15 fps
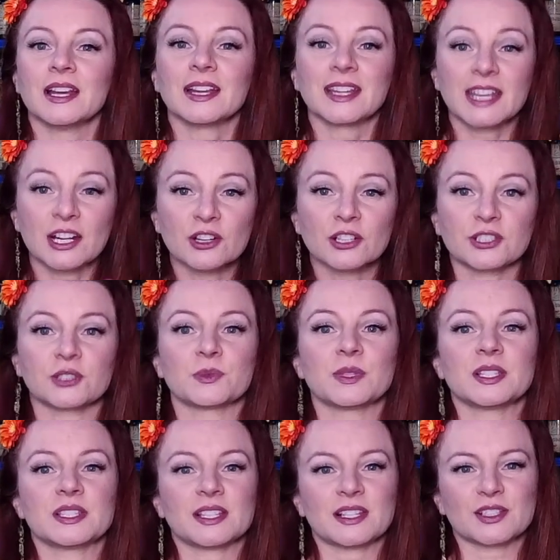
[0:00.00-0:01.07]

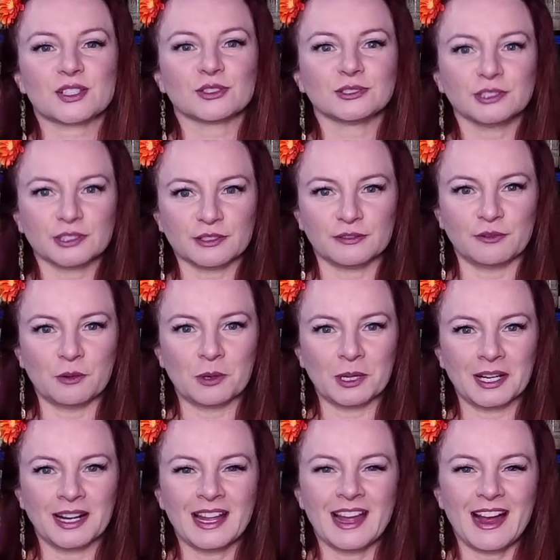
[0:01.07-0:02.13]
characteristics to look for,